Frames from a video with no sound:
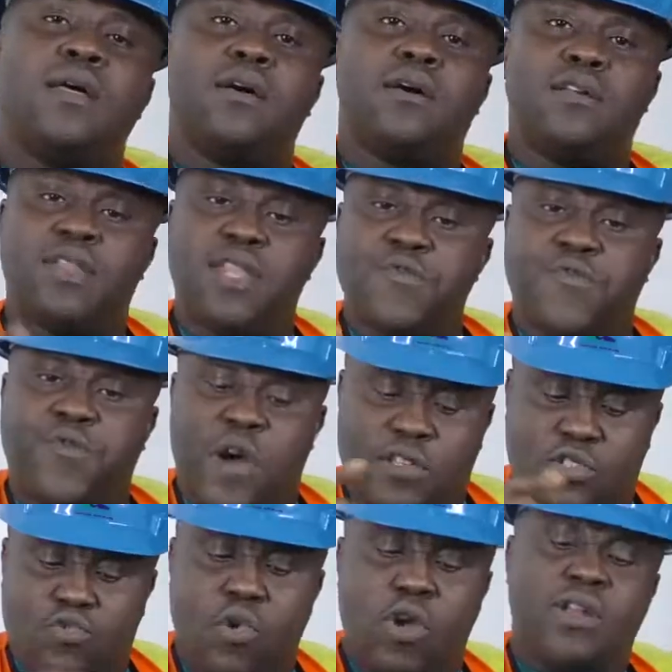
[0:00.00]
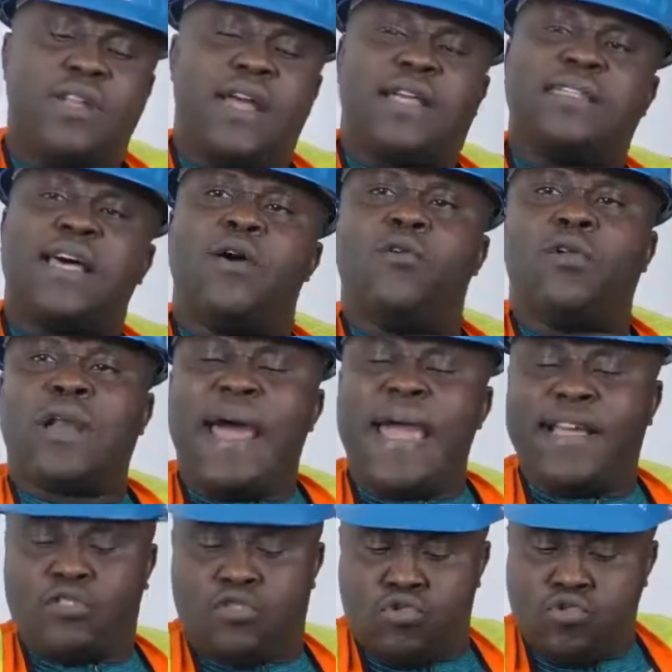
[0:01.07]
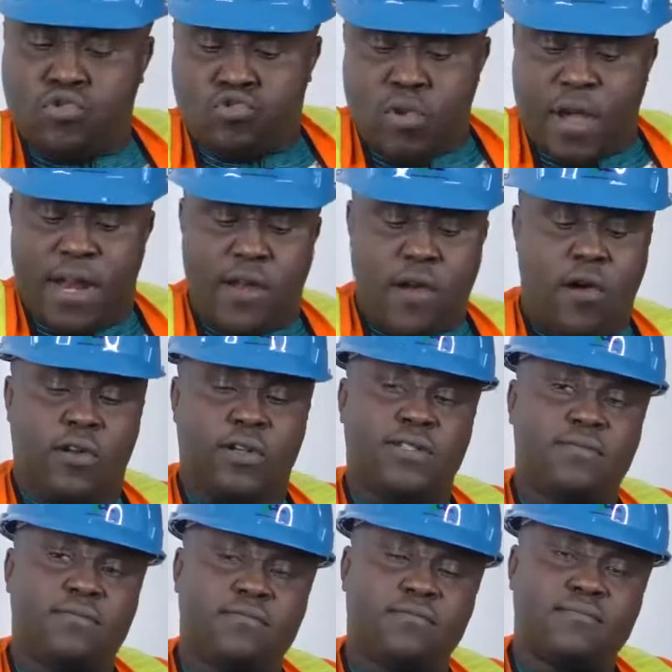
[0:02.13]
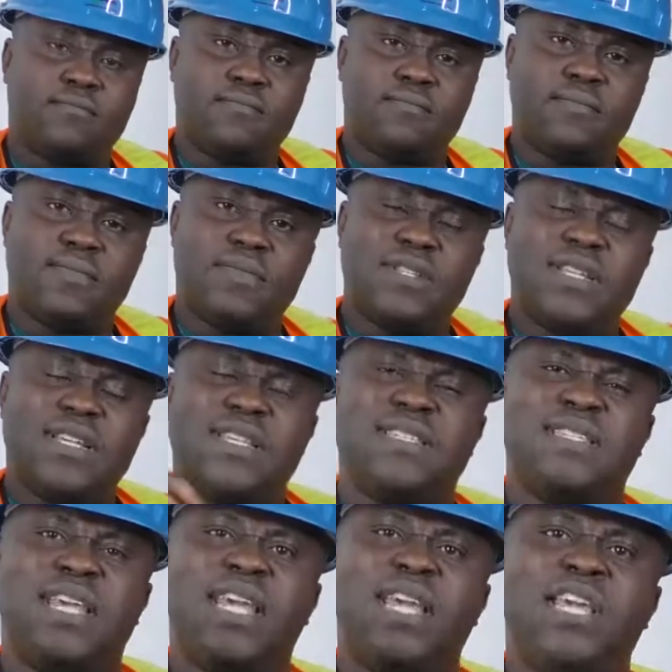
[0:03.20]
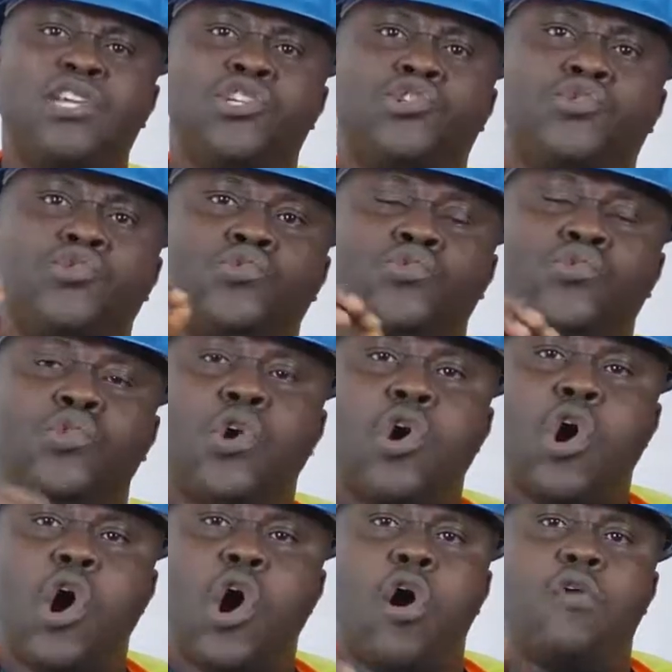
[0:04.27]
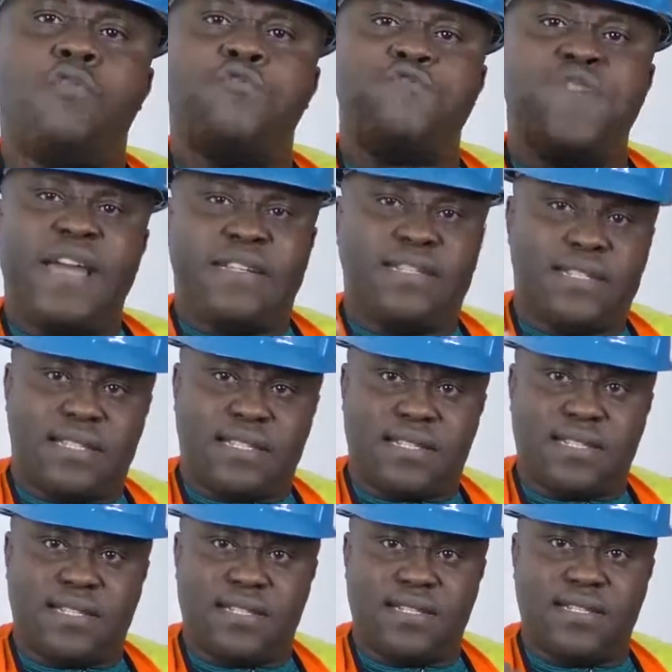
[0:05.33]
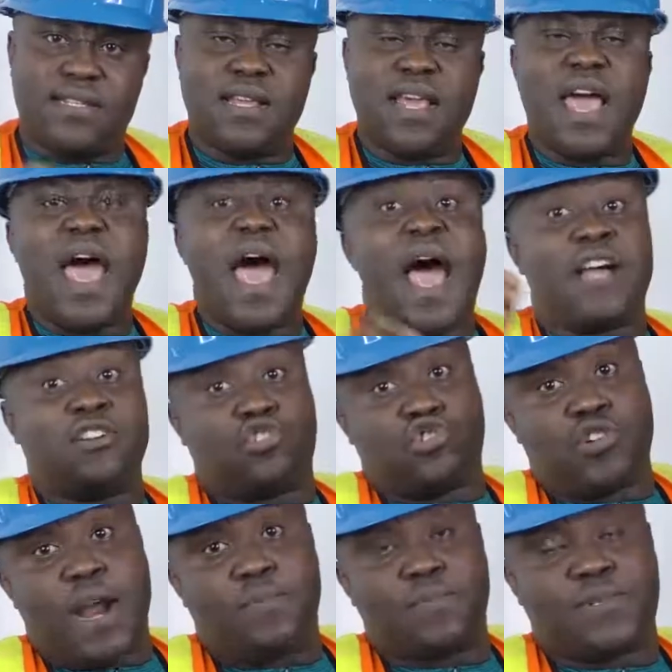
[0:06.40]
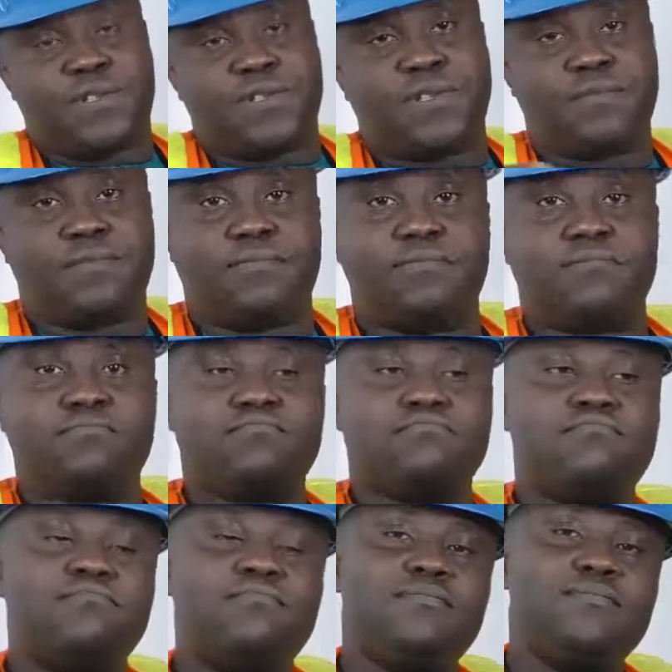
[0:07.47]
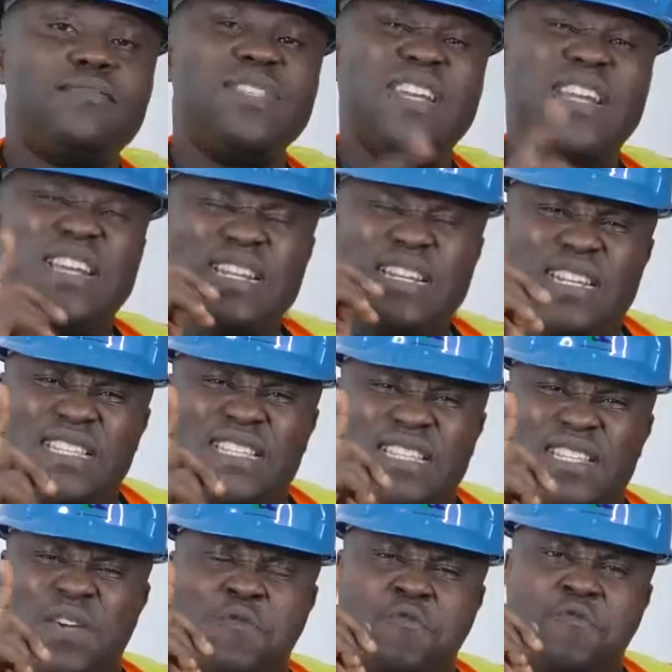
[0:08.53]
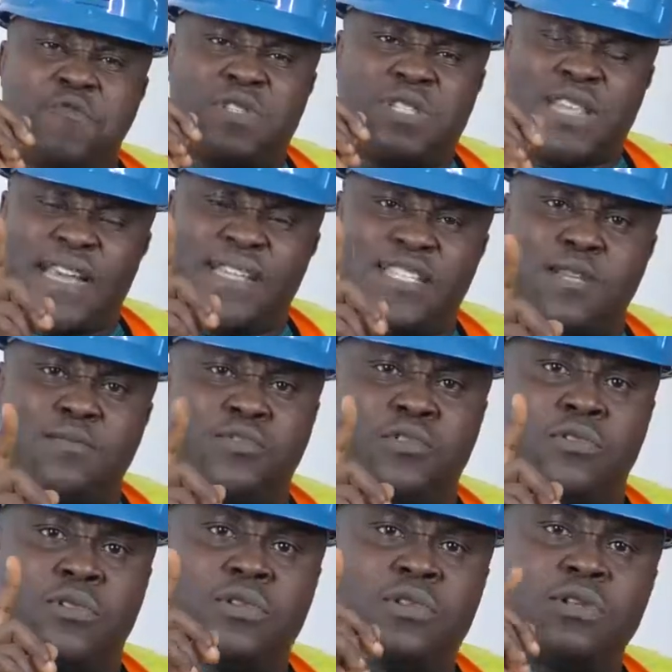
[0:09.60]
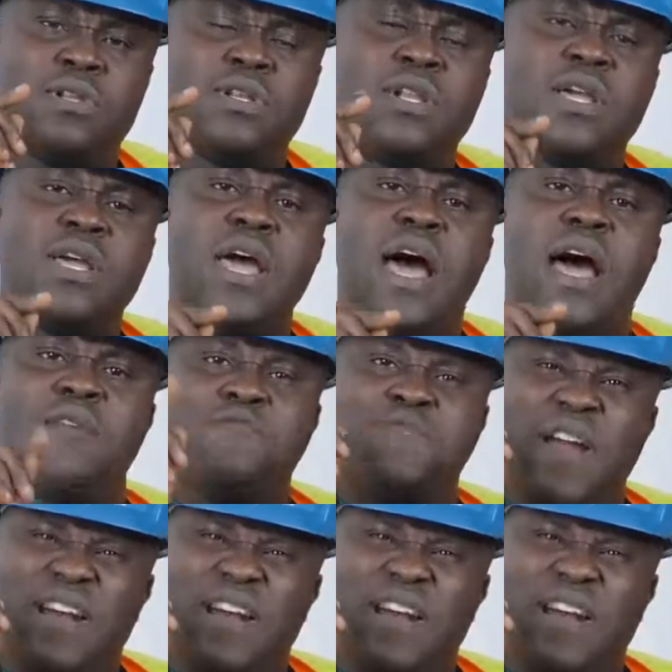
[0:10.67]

Of the first one that I would like to dwell on is the issue of vents and traps. This is a sensible and